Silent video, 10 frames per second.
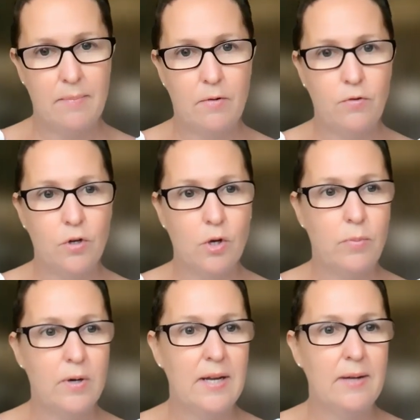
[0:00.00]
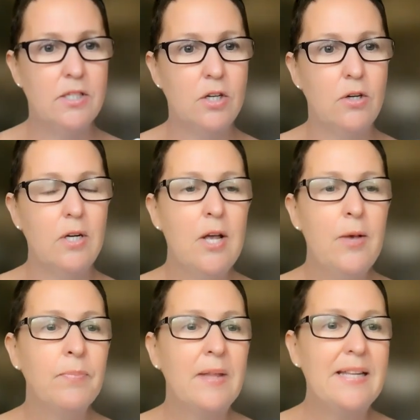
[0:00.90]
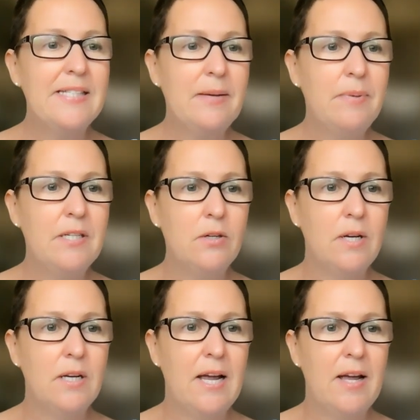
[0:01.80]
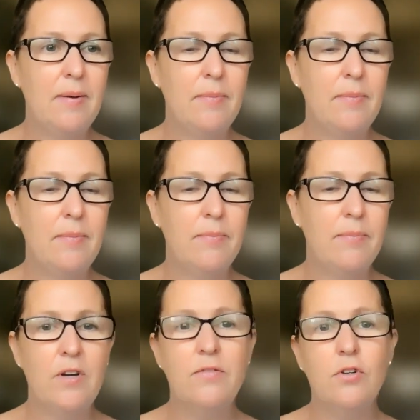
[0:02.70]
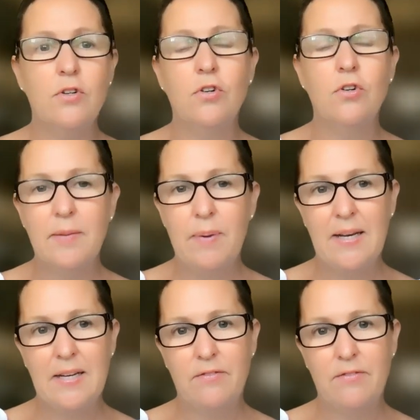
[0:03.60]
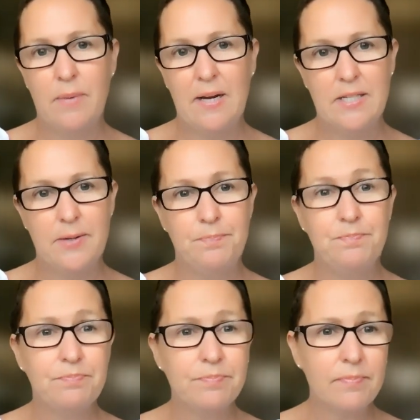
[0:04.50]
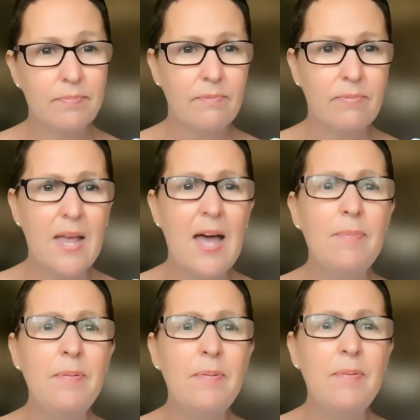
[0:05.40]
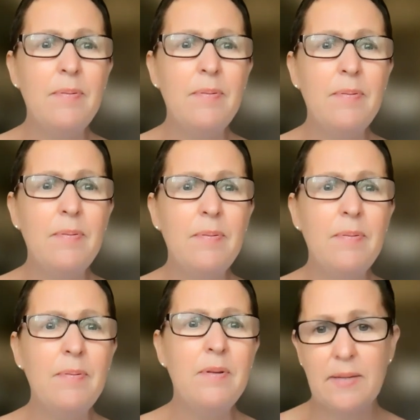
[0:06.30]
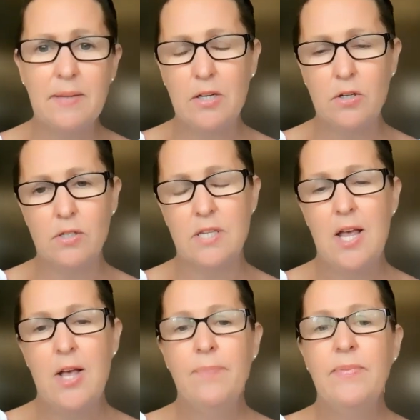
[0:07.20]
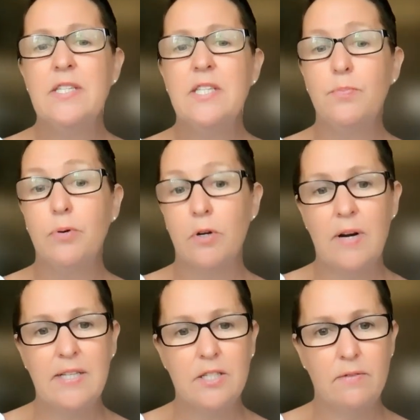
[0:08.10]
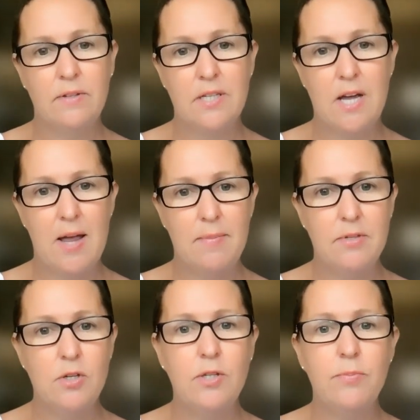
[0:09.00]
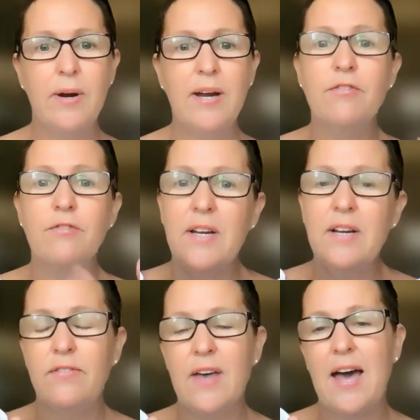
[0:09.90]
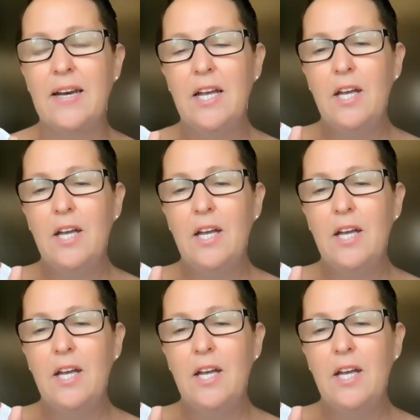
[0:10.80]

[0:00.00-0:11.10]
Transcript: for your body. So let's jump into it. First of all, chronic pain and inflammation happens in your body usually because this has progressed over time. So to break free of that,